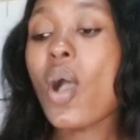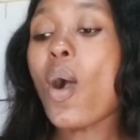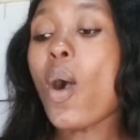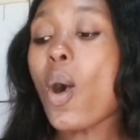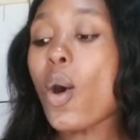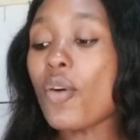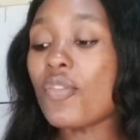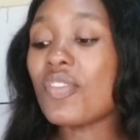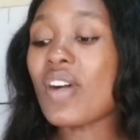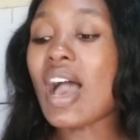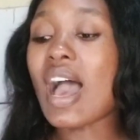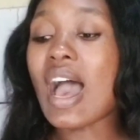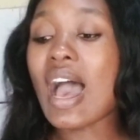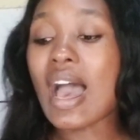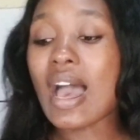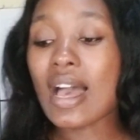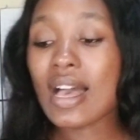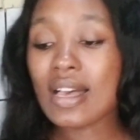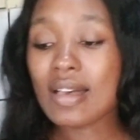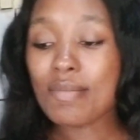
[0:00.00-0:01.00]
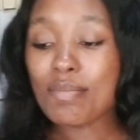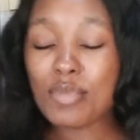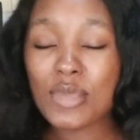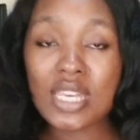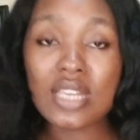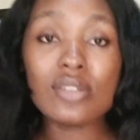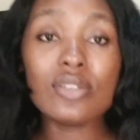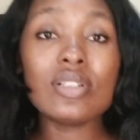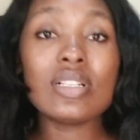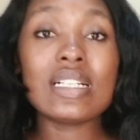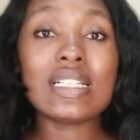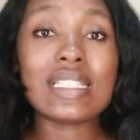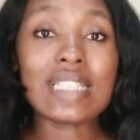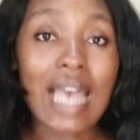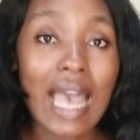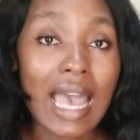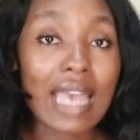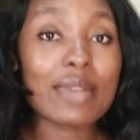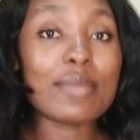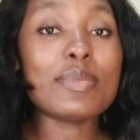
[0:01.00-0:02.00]
of our meal
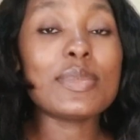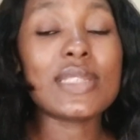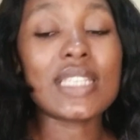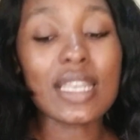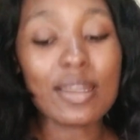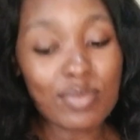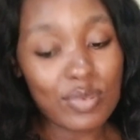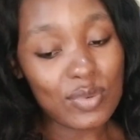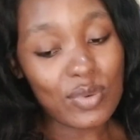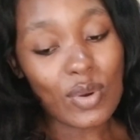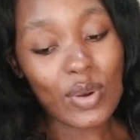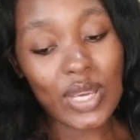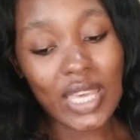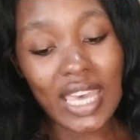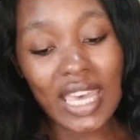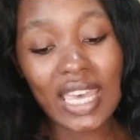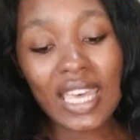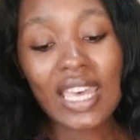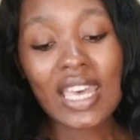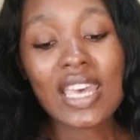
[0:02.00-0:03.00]
timetable. Okay,